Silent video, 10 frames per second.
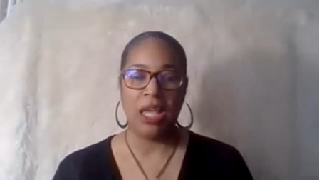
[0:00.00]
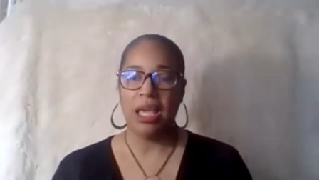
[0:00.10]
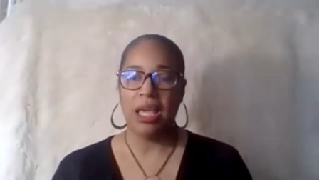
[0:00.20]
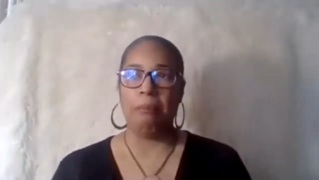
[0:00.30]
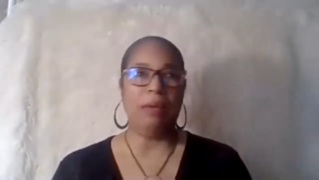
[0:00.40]

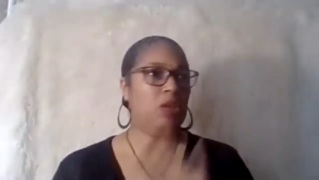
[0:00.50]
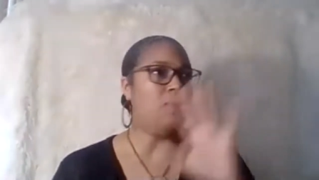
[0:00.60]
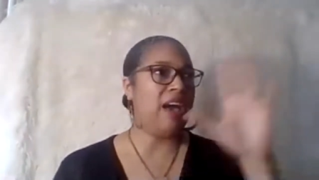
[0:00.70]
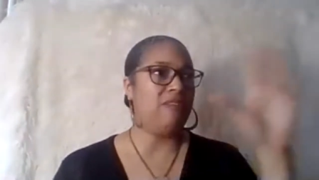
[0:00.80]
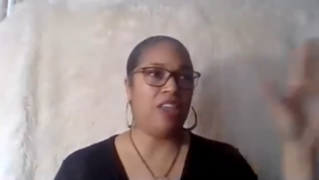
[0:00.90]
Maybe you
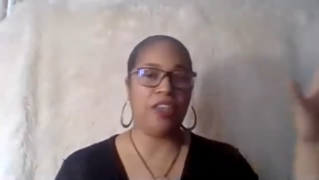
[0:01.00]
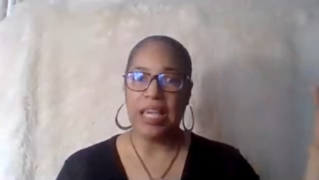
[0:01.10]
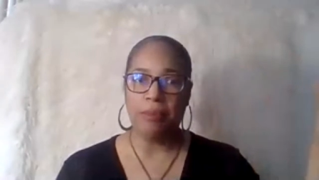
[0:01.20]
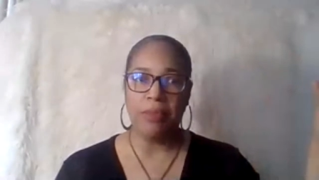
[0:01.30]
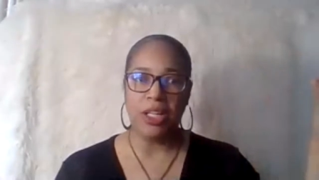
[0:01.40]
have a
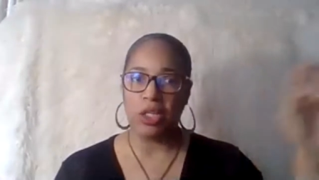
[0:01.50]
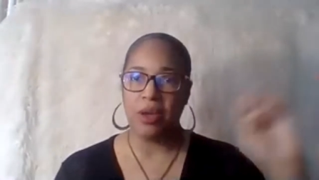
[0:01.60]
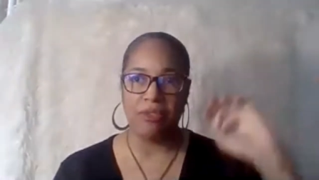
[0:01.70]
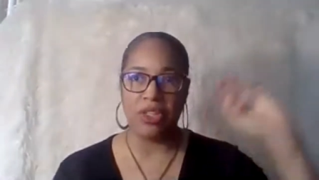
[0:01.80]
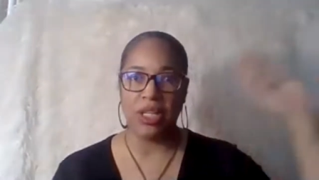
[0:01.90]
theme that you
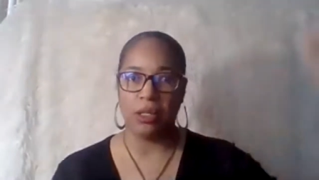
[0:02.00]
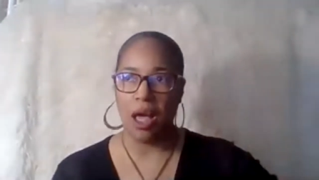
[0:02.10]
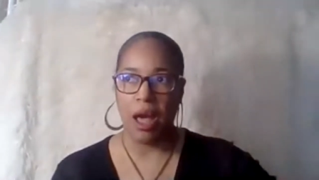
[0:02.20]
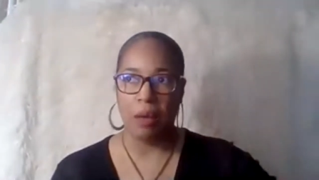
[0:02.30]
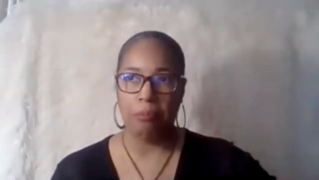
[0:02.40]
have to
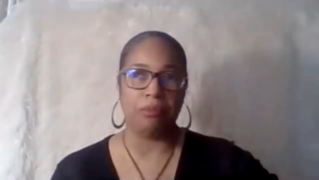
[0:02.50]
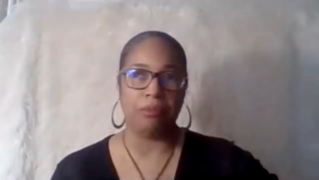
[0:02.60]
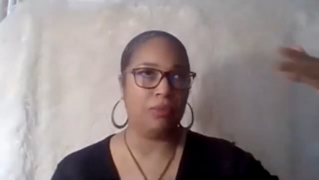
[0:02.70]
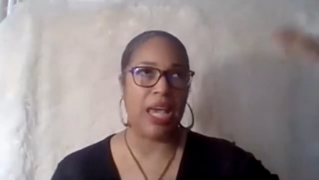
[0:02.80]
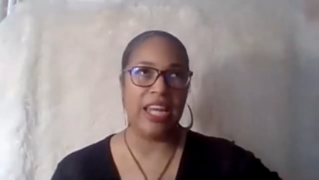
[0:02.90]

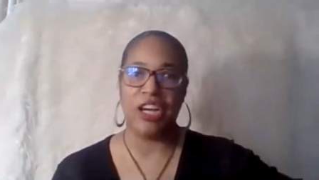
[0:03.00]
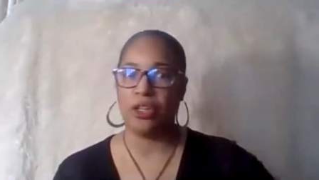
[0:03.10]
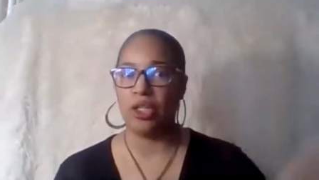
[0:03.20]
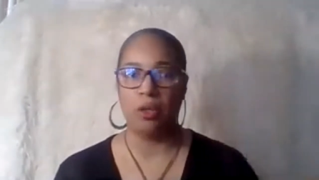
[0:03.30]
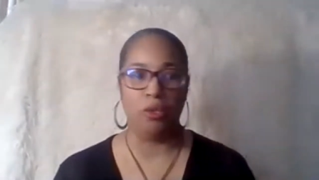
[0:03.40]
adhere
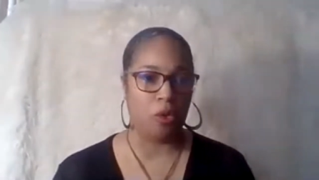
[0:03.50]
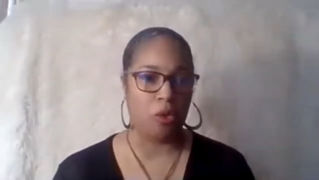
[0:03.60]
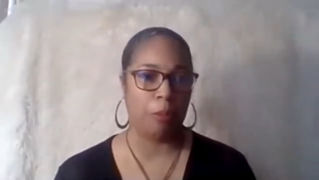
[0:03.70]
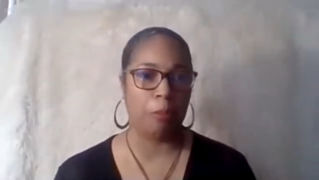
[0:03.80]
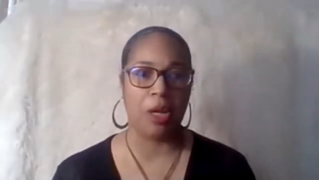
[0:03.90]
to
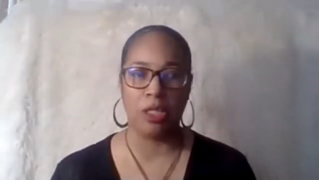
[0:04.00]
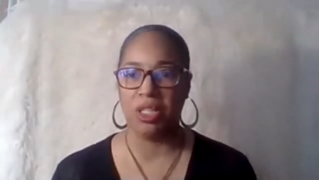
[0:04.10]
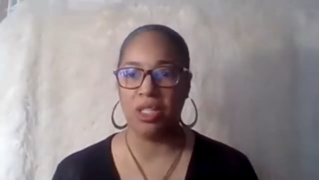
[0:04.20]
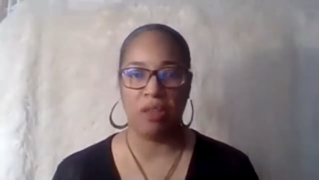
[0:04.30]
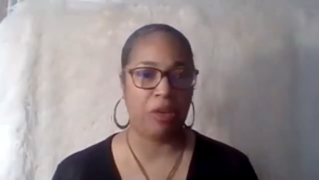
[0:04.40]
for a
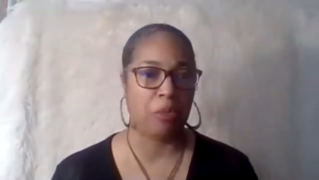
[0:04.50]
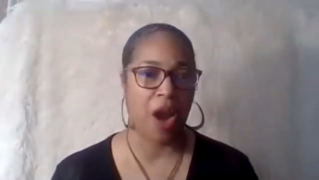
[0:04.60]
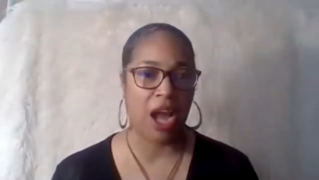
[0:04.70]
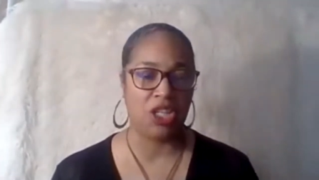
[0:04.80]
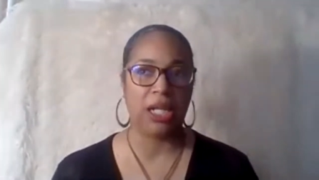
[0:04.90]
specific
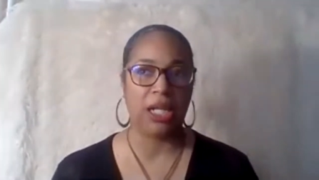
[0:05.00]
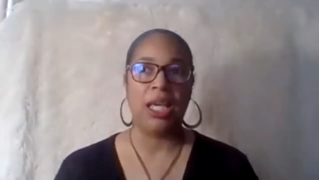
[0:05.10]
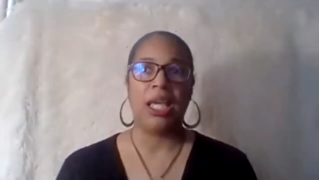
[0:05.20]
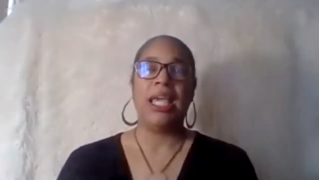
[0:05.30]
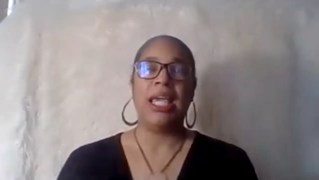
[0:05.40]
project,
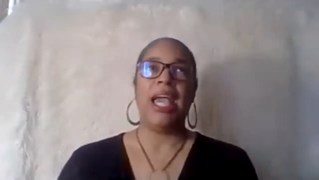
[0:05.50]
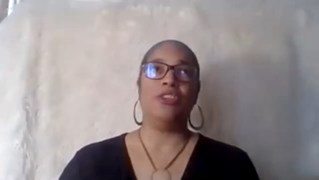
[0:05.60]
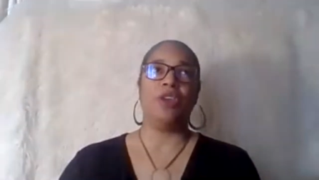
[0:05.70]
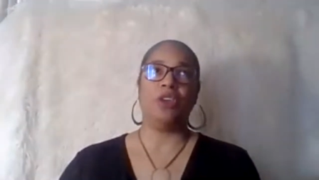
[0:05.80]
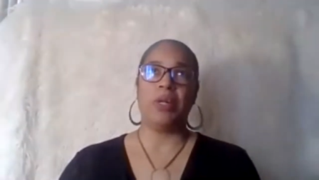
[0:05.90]
and you
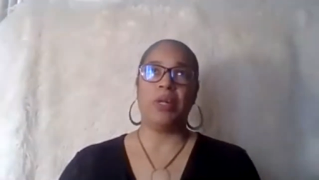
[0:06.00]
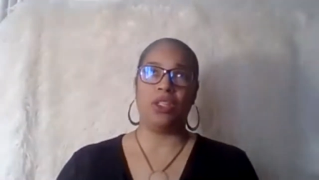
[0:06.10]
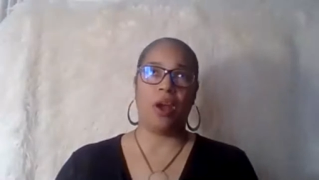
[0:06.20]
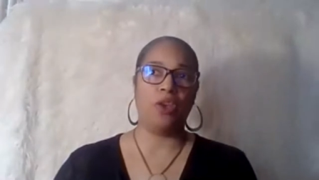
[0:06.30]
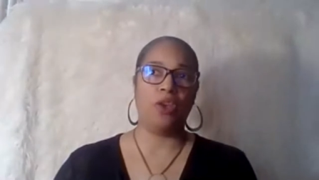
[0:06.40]
don't know where to
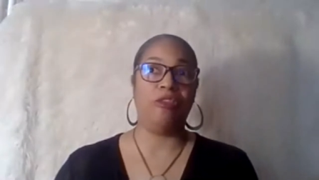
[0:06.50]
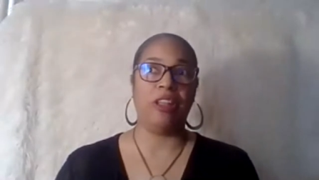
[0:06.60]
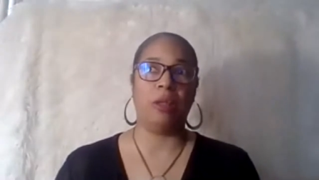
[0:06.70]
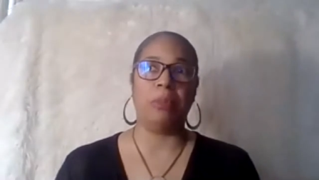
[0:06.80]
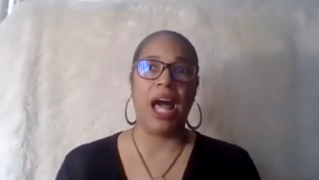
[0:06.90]
start, or you feel
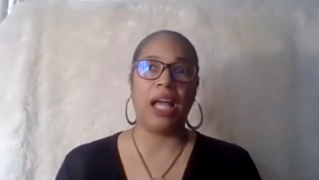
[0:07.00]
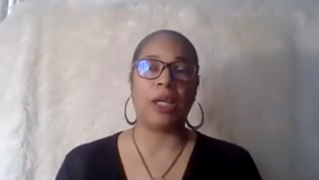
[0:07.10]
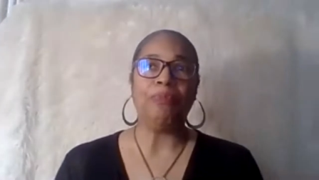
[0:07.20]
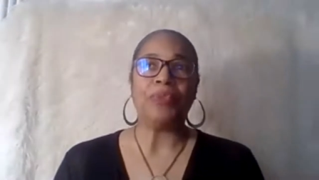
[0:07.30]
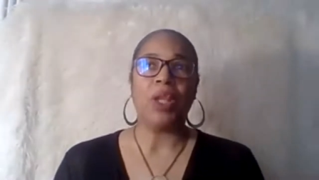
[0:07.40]
a block.
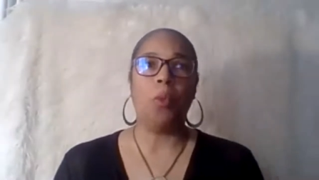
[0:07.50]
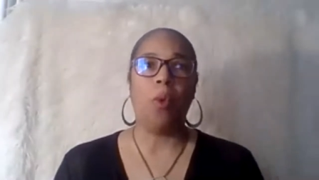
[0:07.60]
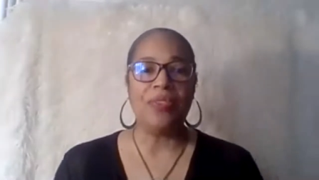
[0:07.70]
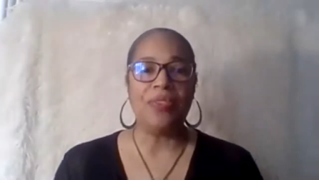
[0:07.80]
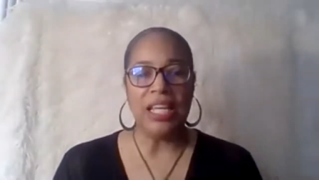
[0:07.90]

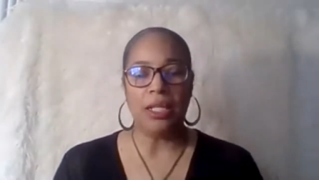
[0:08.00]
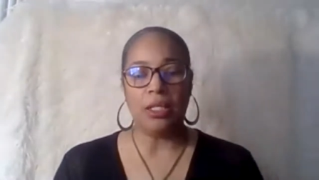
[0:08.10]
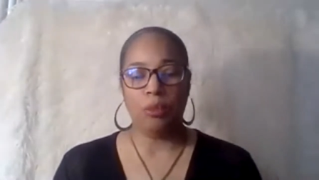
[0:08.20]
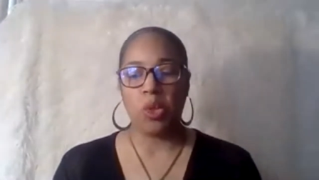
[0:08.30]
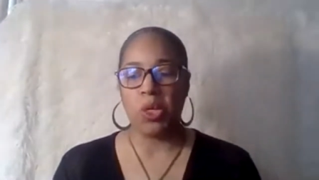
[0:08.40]
One thing that's
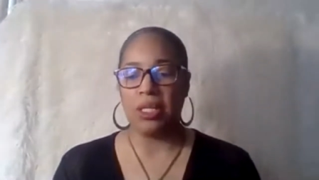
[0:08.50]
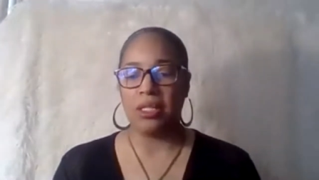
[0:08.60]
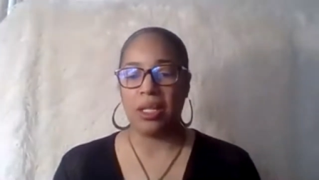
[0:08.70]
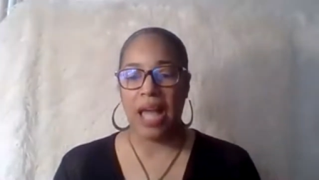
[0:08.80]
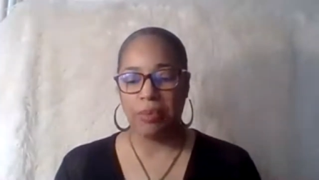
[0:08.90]
important is
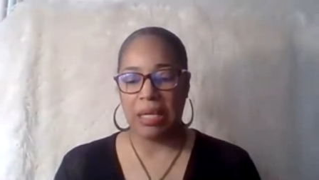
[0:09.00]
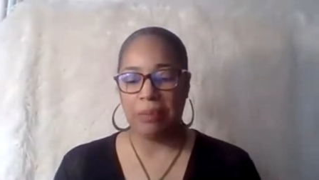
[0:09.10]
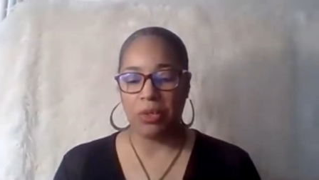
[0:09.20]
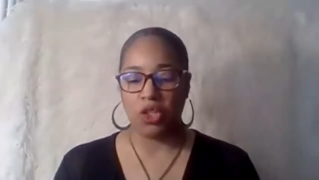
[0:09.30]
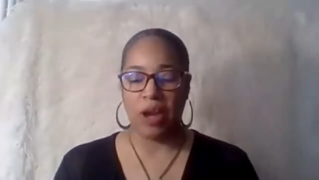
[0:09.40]
a lot of
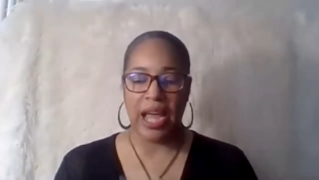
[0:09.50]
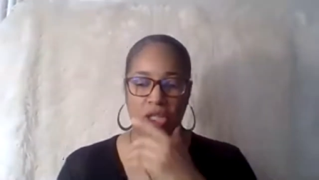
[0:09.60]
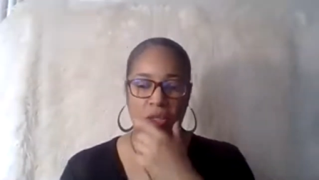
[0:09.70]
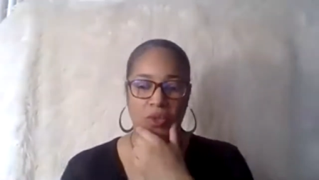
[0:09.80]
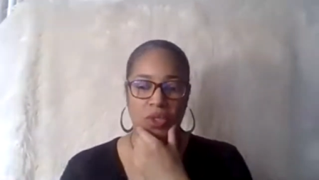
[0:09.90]
people try
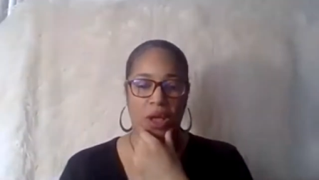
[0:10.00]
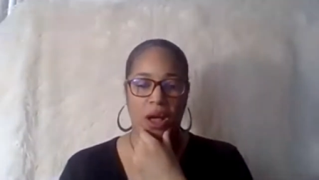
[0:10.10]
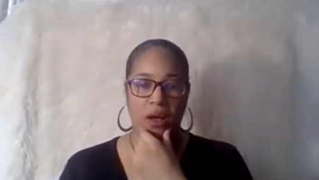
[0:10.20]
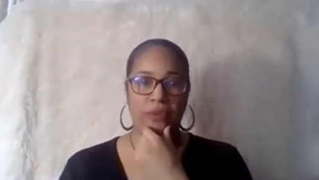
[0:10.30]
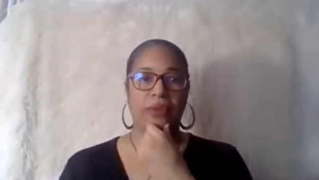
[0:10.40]
to
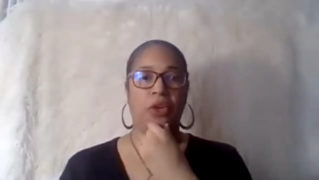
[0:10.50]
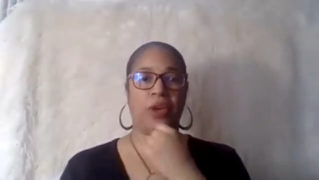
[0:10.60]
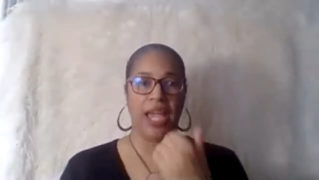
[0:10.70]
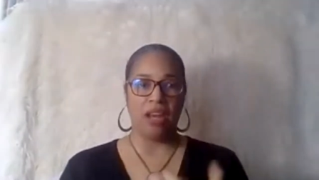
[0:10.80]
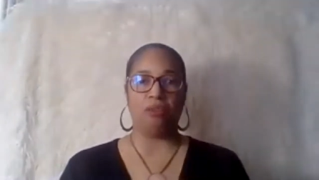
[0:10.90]
solve
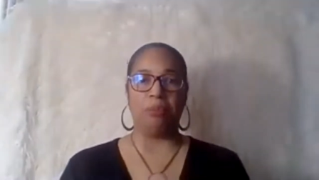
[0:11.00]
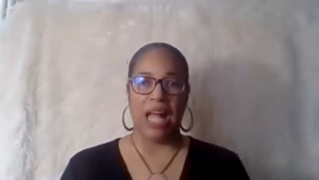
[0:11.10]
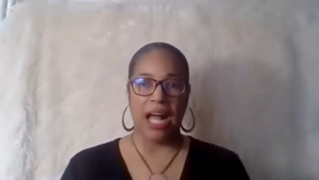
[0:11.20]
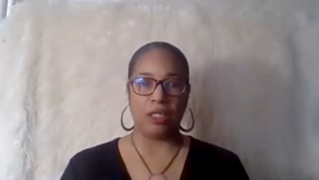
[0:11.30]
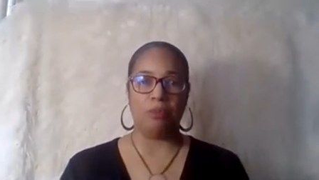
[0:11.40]
creative
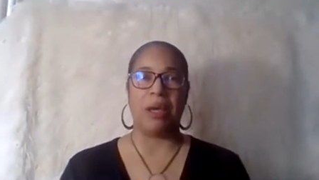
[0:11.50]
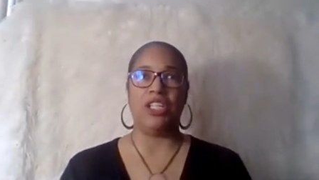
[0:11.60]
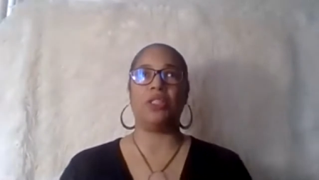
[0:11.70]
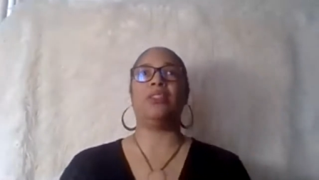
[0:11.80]
blocks by just